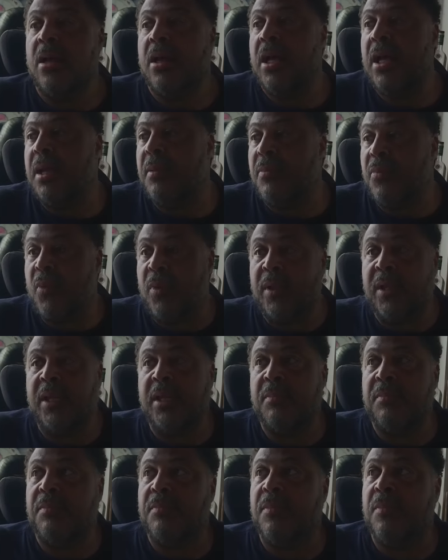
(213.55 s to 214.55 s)
and
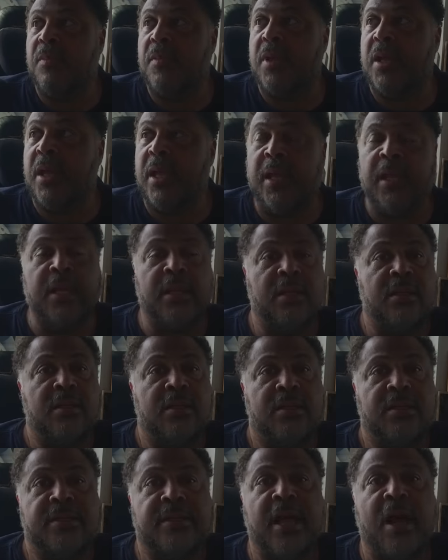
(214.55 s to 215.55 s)
bringing in
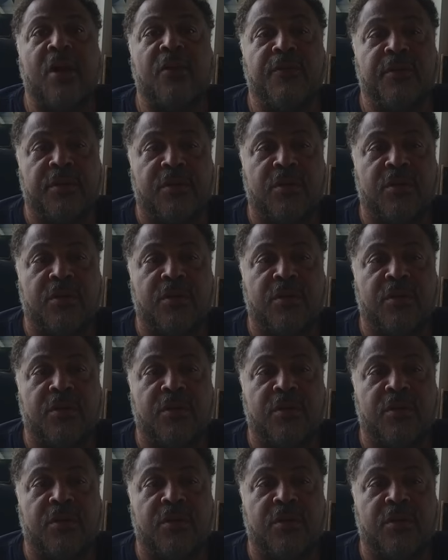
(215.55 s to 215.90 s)
Dalvin